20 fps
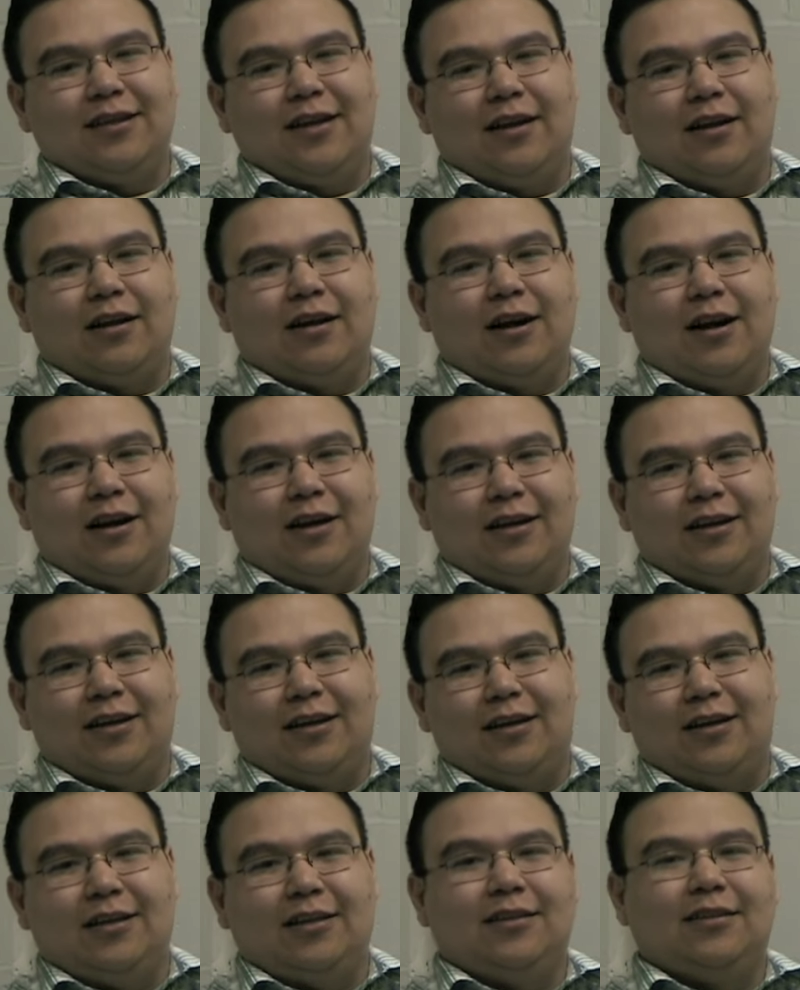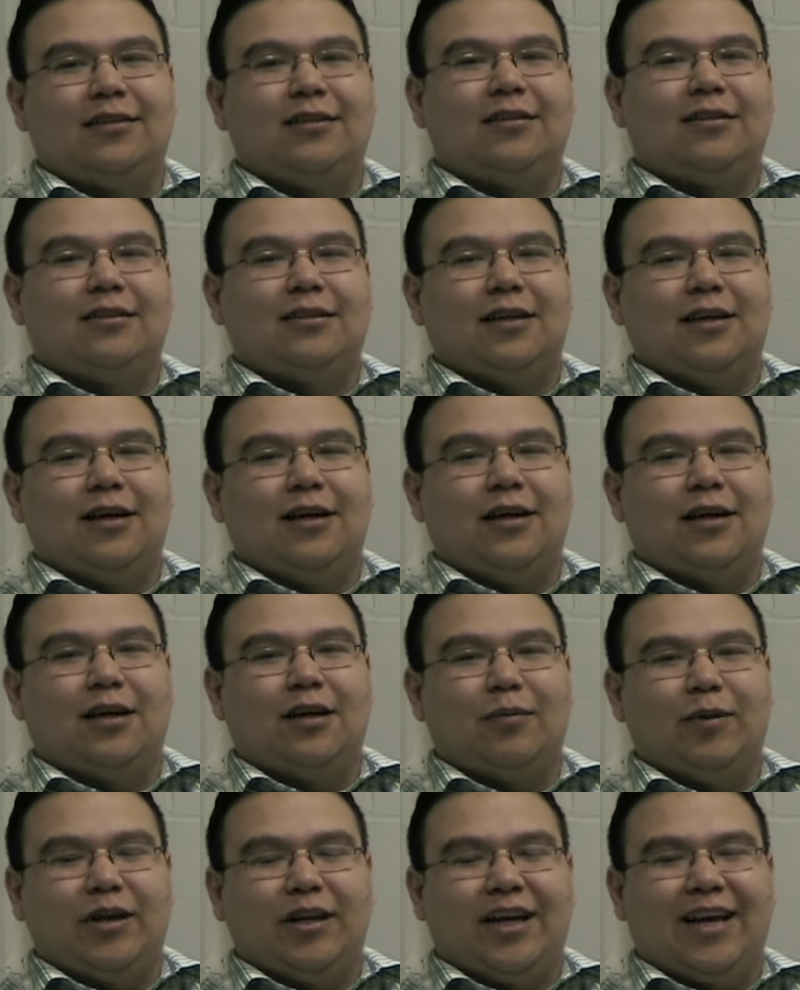Dale Carnegie's uh,
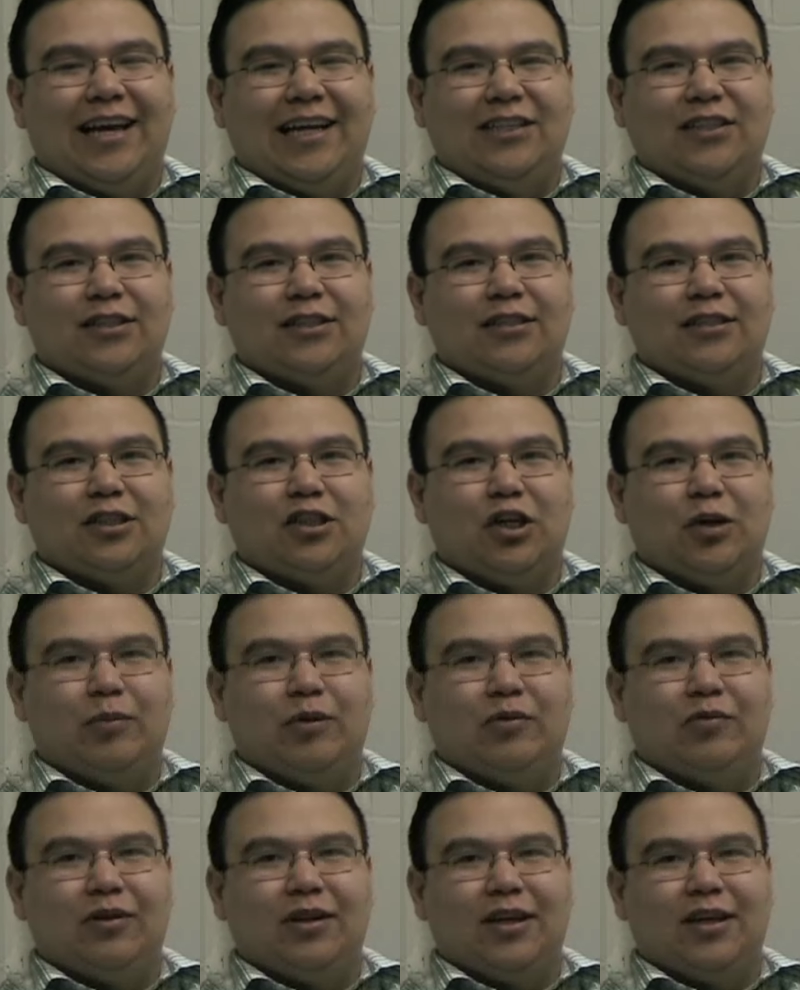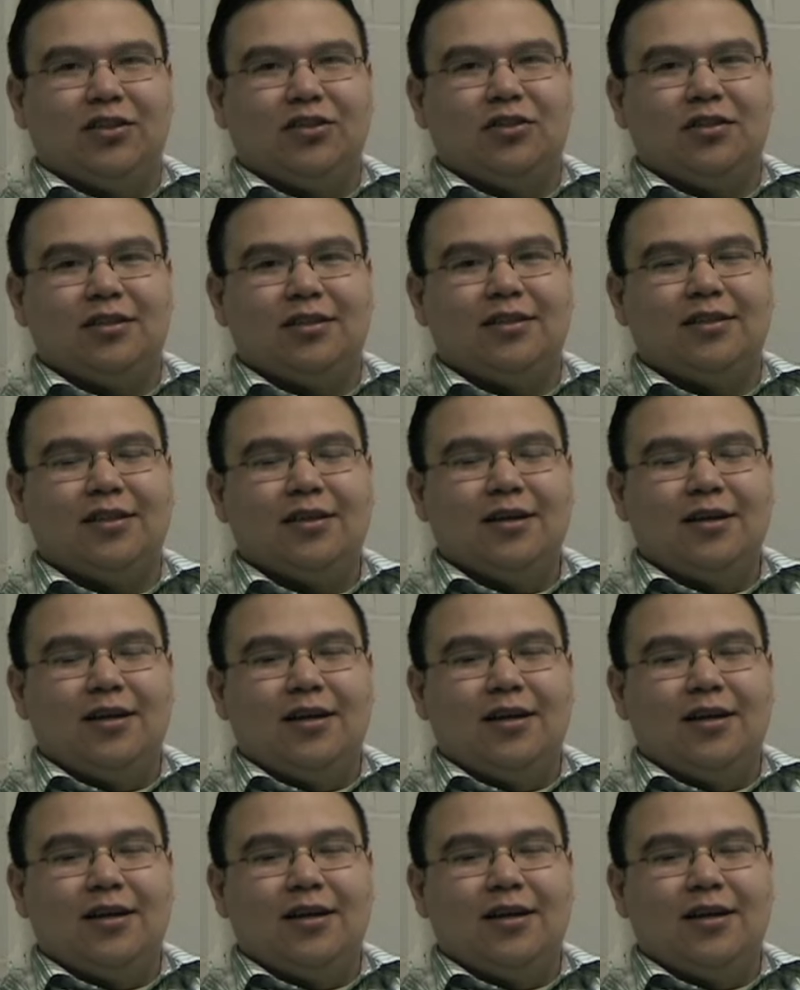Communications and Human Relations.